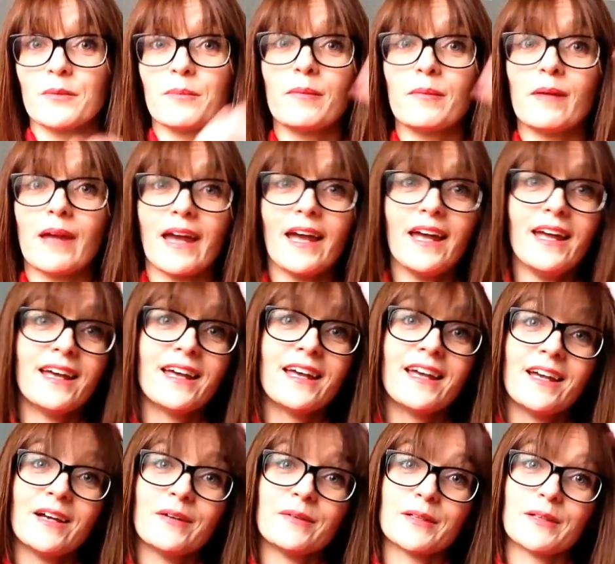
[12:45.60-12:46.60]
admit
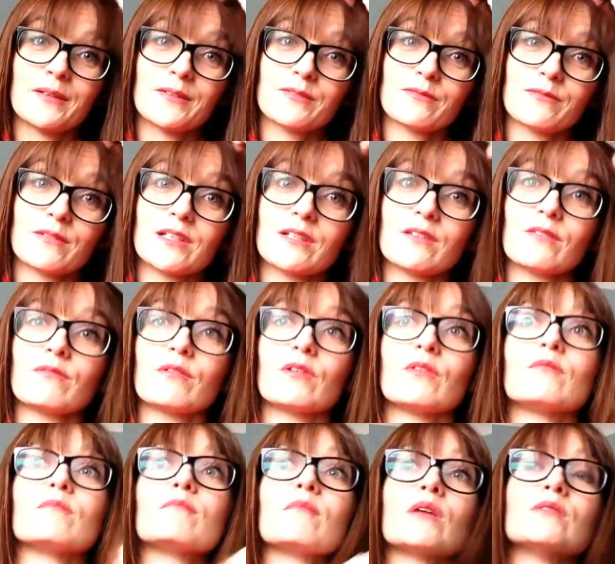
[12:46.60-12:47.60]
when I was reading
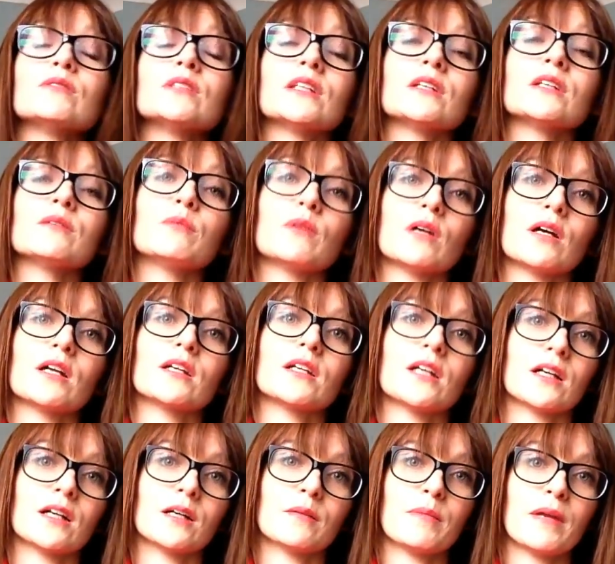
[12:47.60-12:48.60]
through mostly were
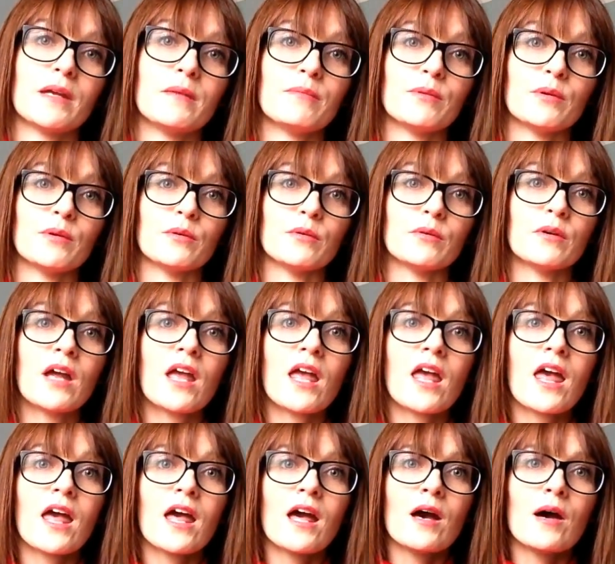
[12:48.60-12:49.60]
younger people
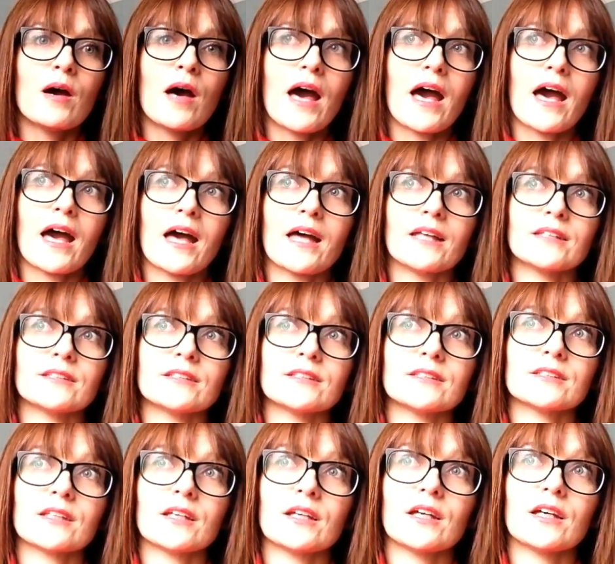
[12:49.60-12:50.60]
and
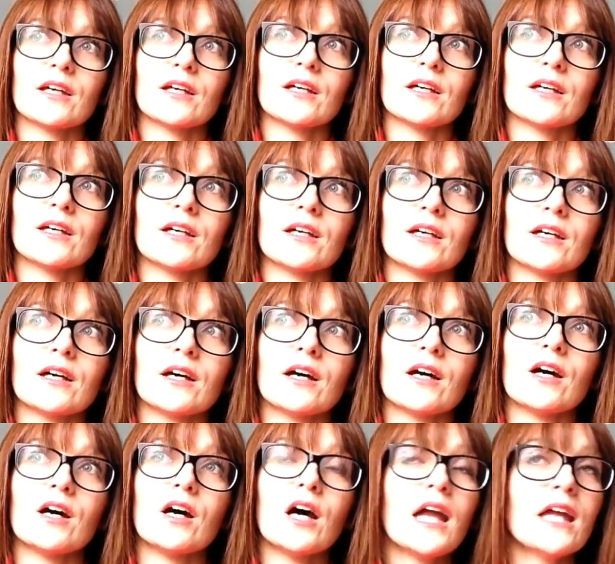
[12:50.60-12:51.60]

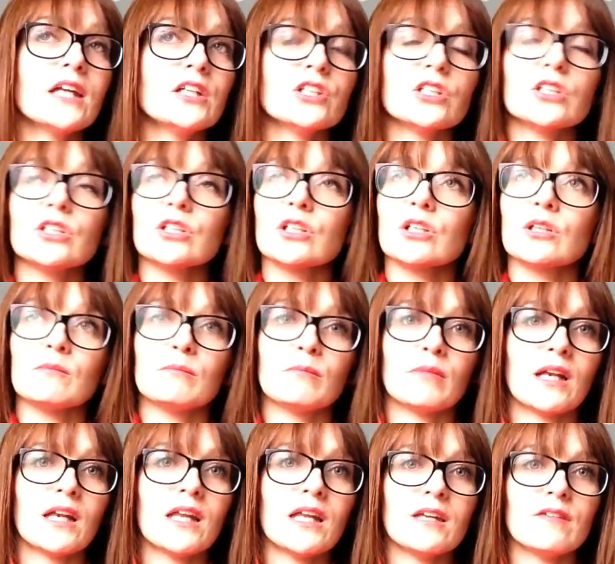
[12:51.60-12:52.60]
I just couldn't
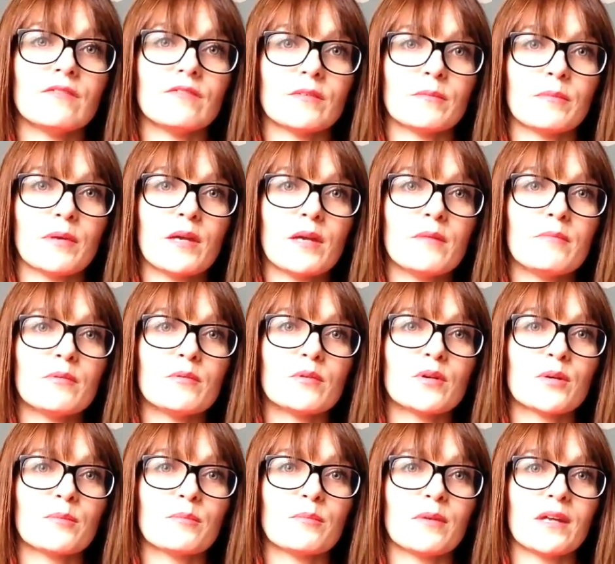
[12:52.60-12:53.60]
believe that people
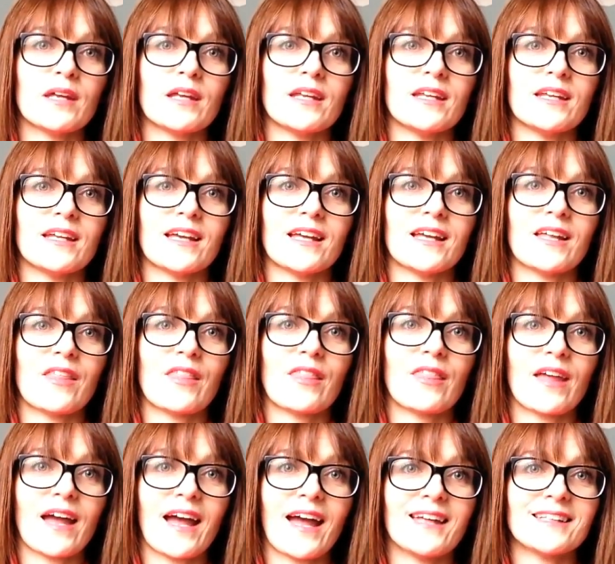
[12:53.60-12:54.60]
could be
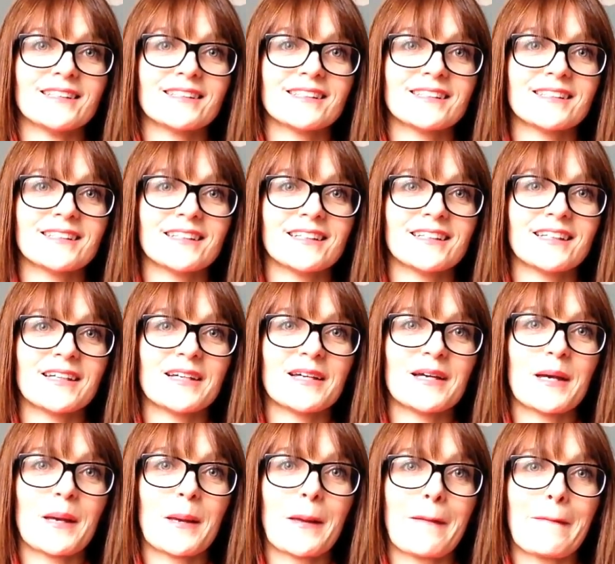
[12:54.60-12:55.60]
that
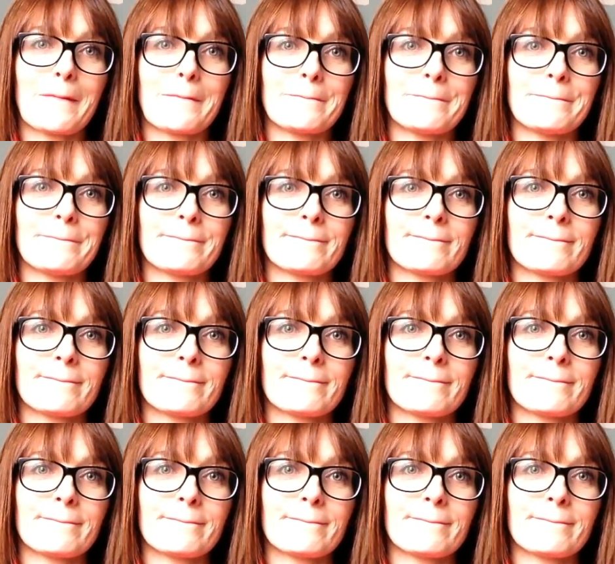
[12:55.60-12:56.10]
um,